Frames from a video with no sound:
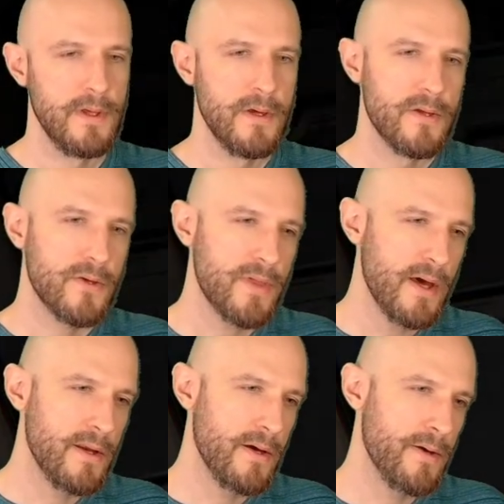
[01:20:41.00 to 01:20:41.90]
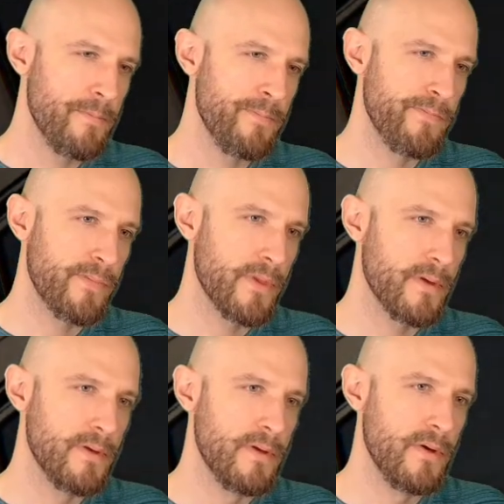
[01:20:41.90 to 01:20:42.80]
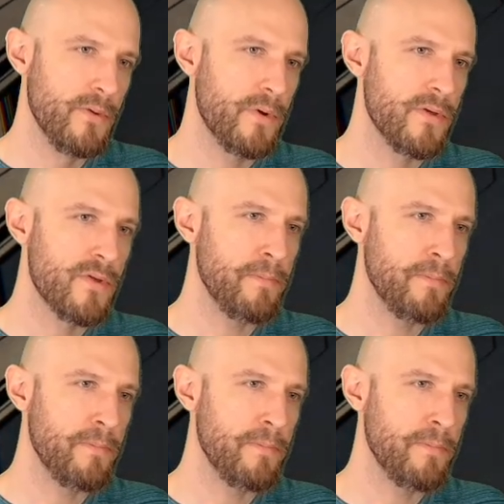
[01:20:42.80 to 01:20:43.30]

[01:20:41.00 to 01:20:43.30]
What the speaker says: So that, one of those